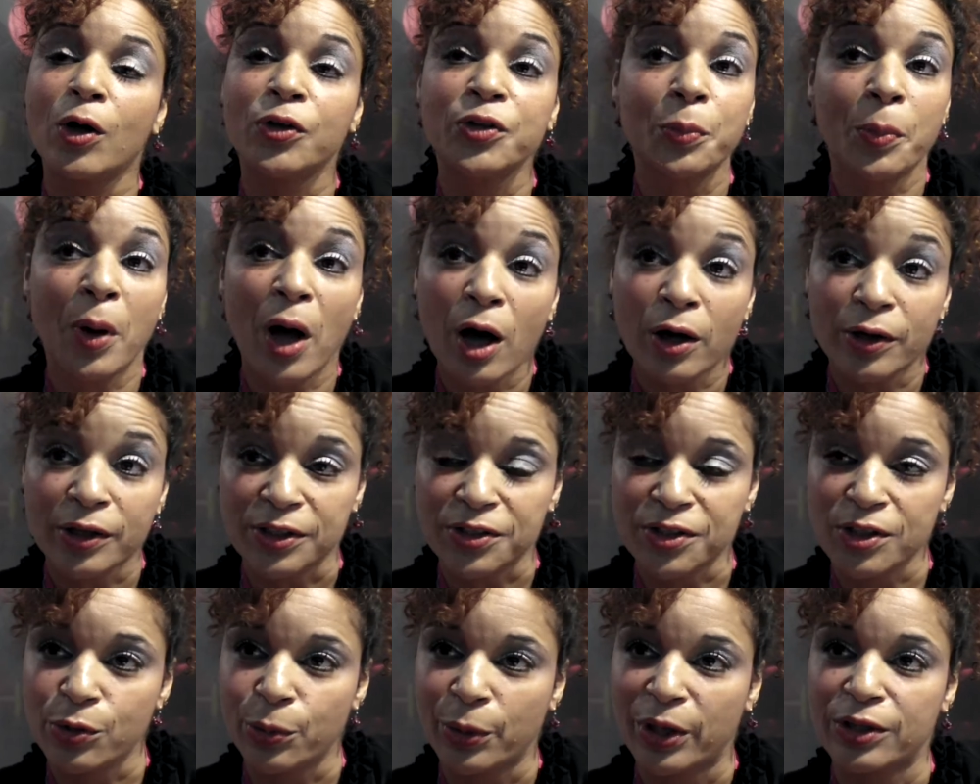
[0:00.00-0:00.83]
on the
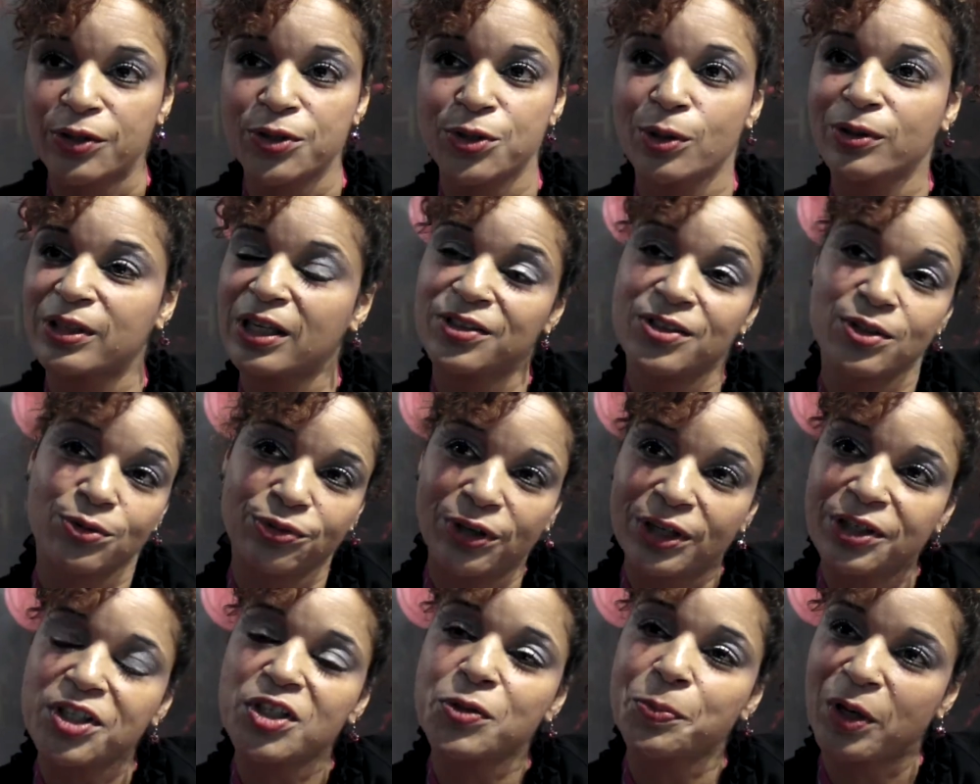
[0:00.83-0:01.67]
market square, so that's a
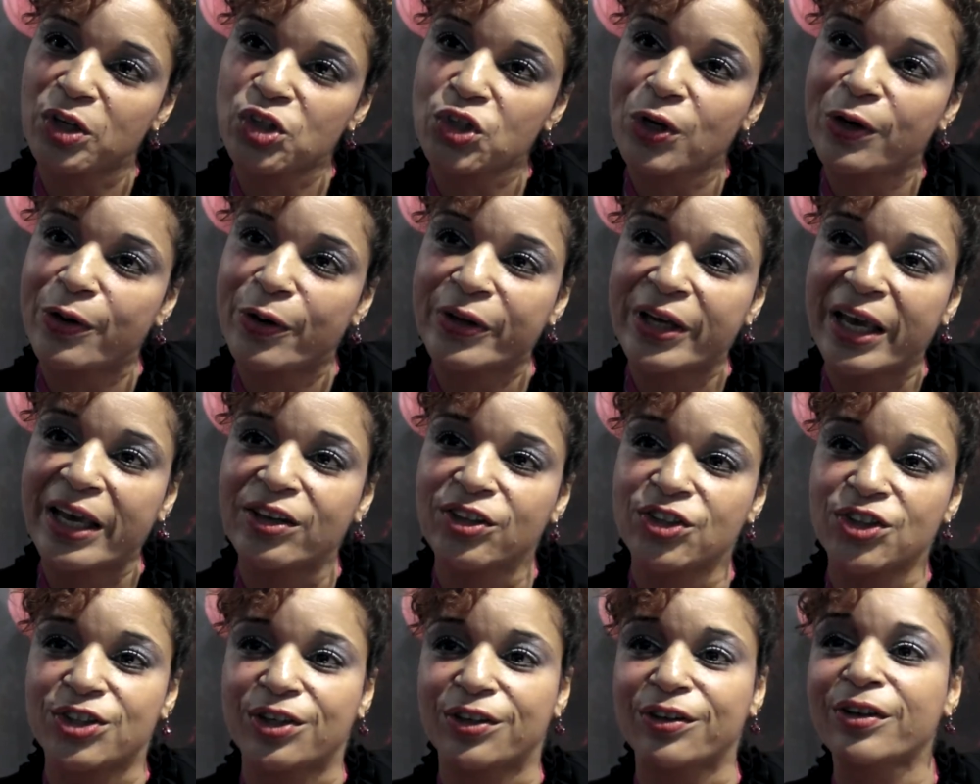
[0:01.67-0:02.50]
very special
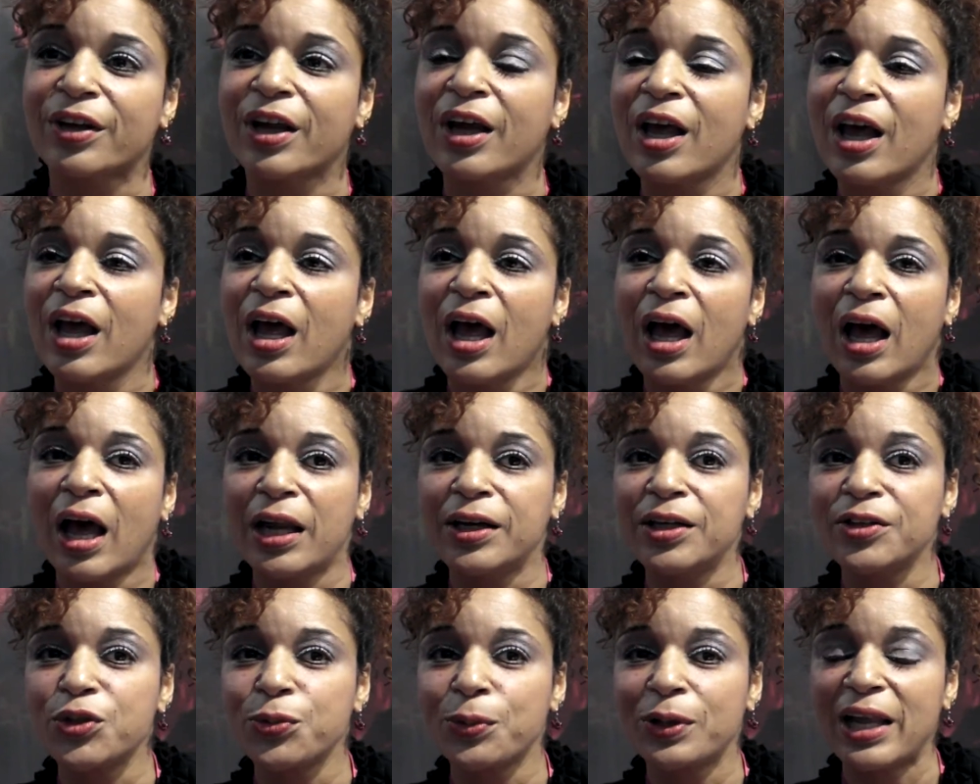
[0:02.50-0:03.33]
location,
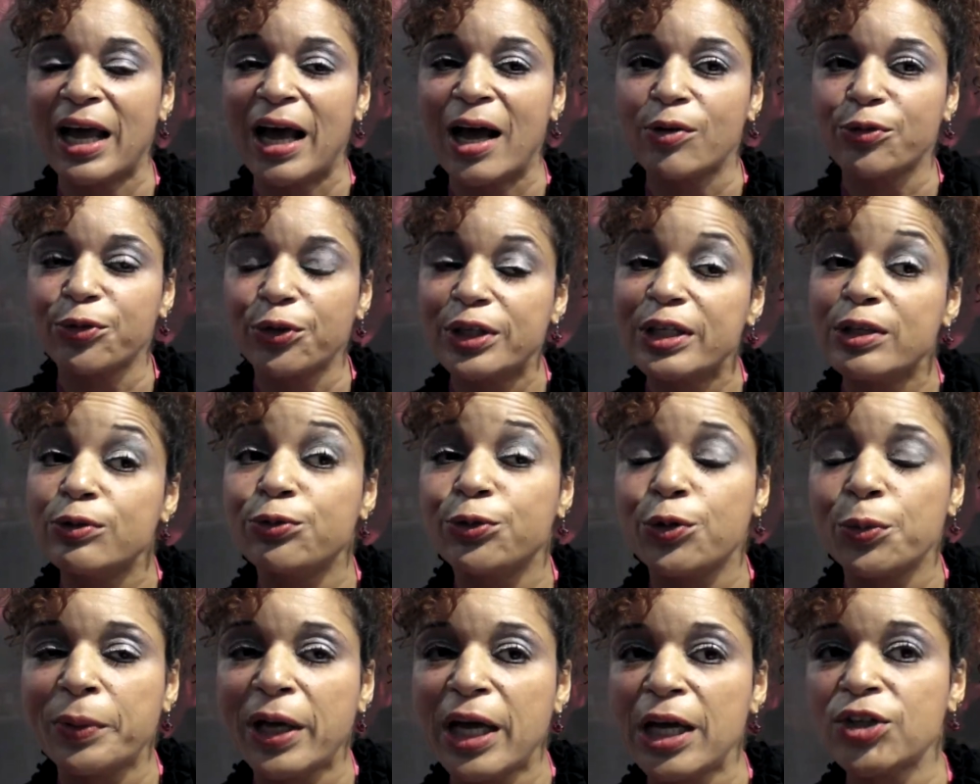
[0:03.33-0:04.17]
and it will have an
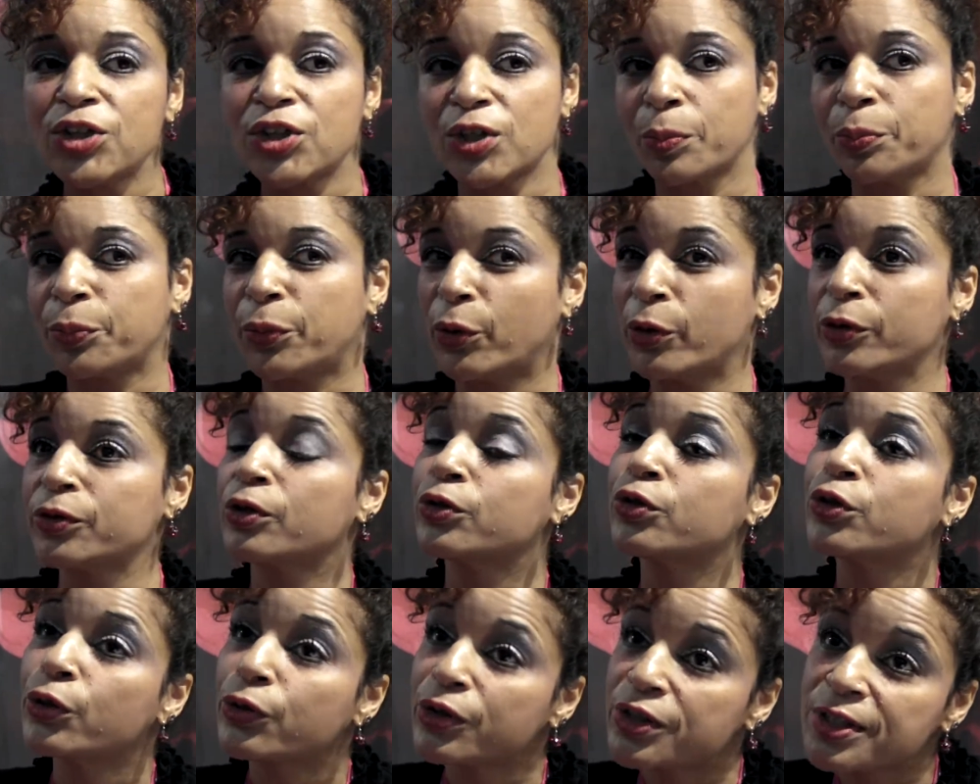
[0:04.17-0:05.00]
information point,
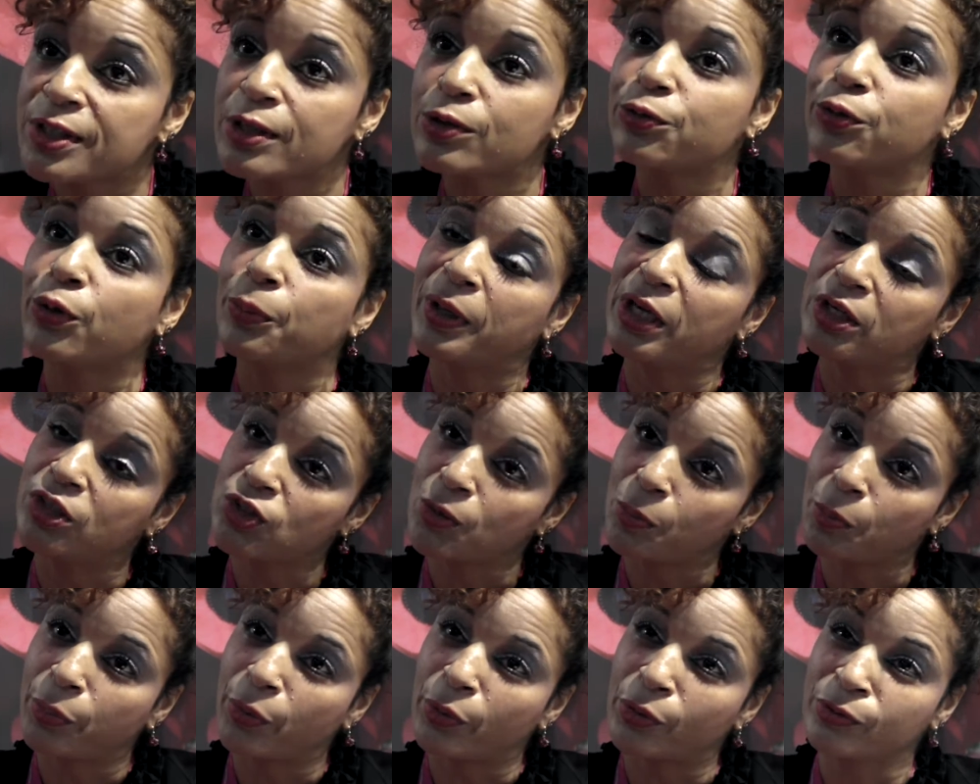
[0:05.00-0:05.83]
a tourist
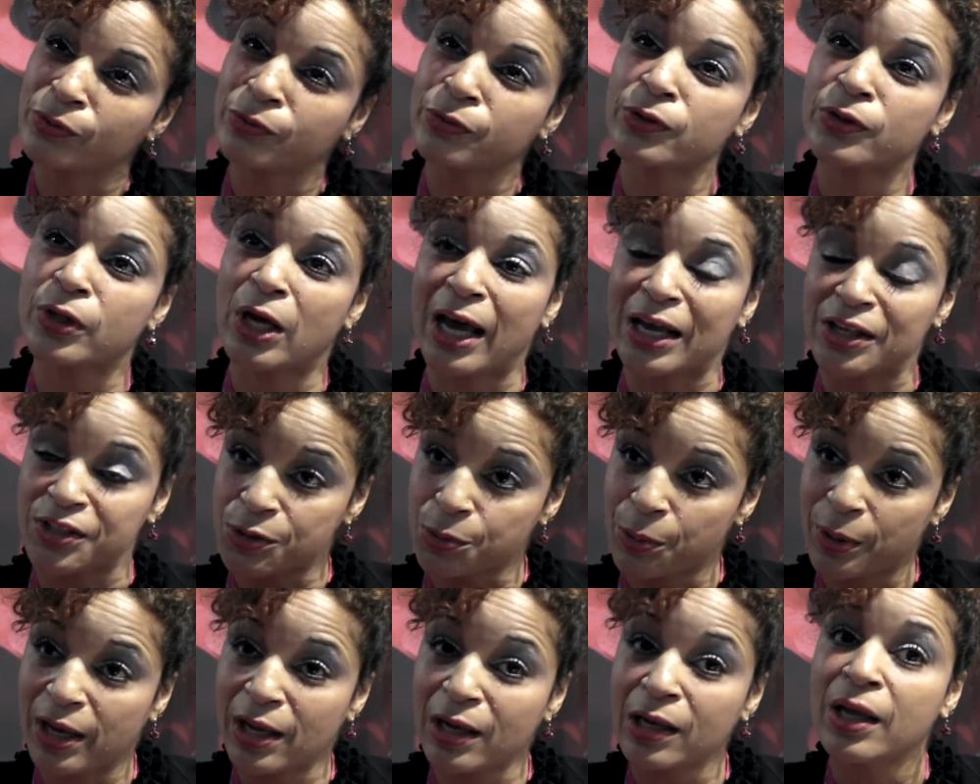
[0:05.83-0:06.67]
information point
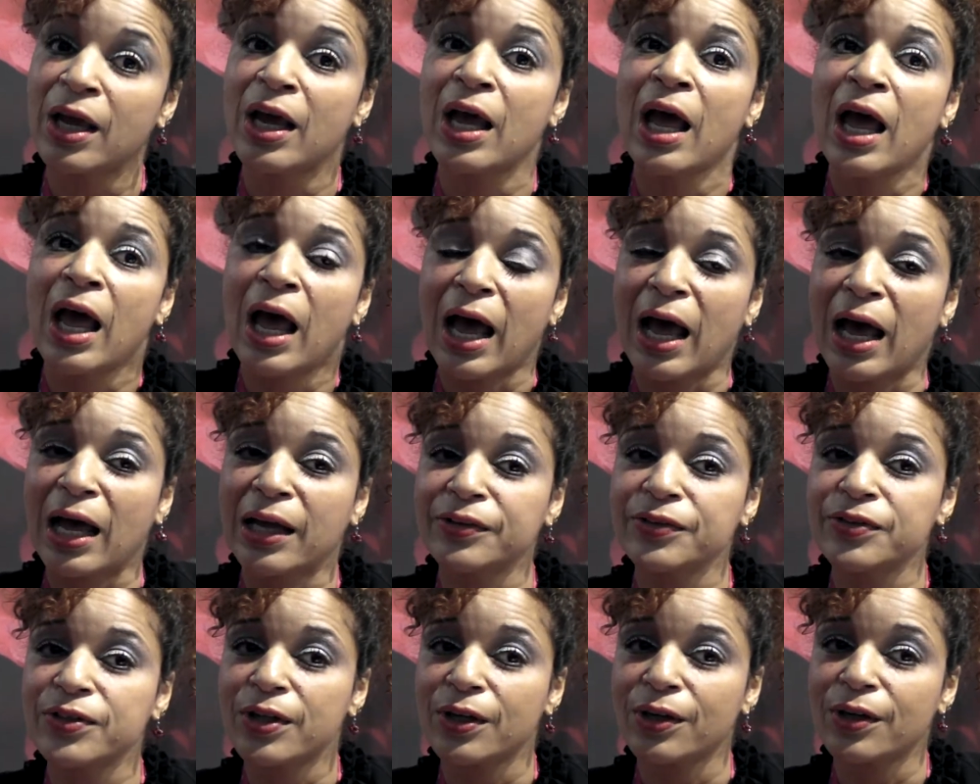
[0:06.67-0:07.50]
as well,
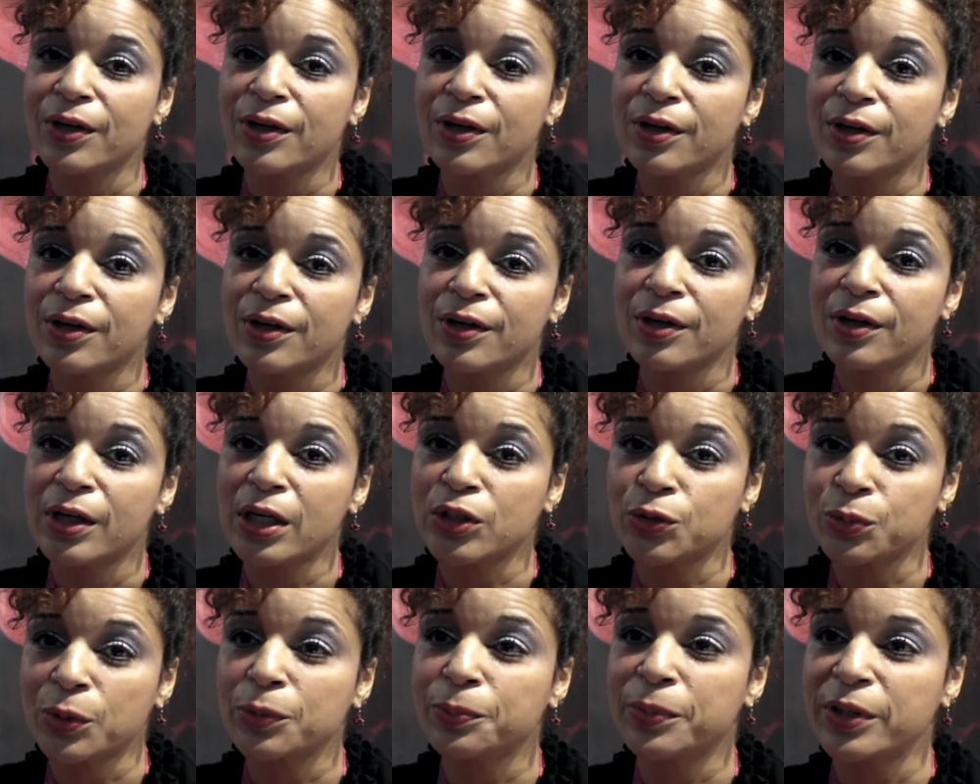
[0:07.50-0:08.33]
and
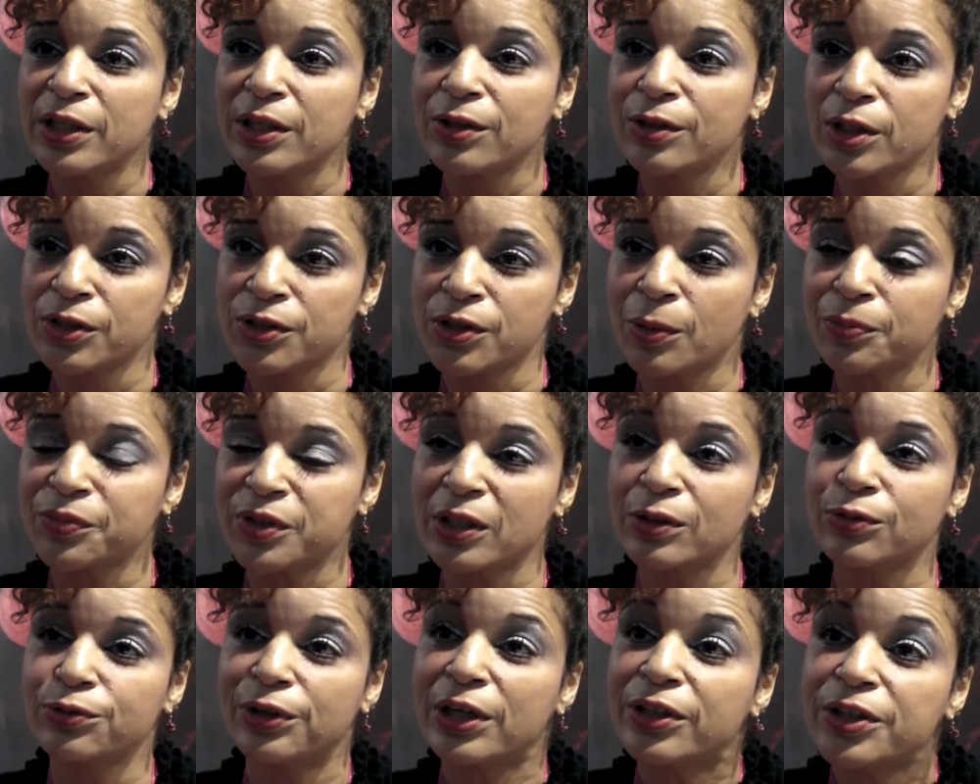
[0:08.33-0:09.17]
it will be
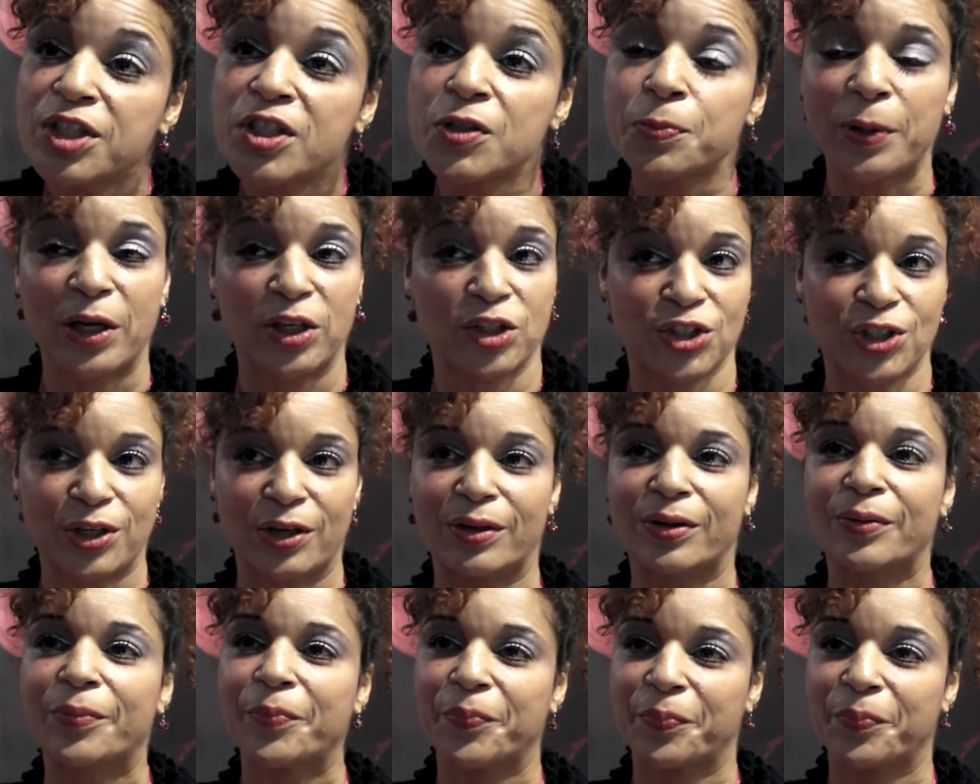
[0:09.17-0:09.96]
something very special.